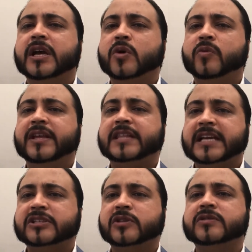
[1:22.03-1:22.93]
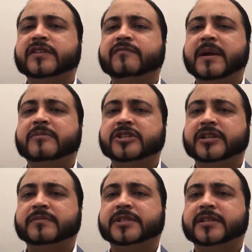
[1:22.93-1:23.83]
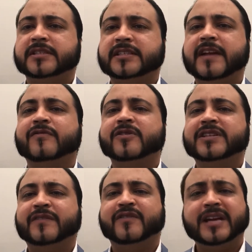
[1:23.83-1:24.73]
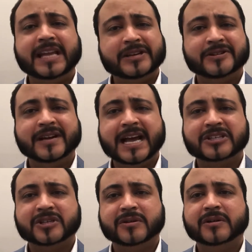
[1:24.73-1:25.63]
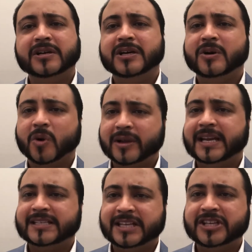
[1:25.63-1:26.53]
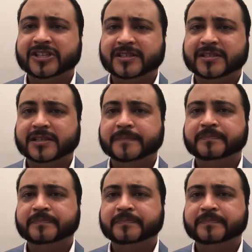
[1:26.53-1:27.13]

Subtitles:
with exclusive memberships to several different international organizations.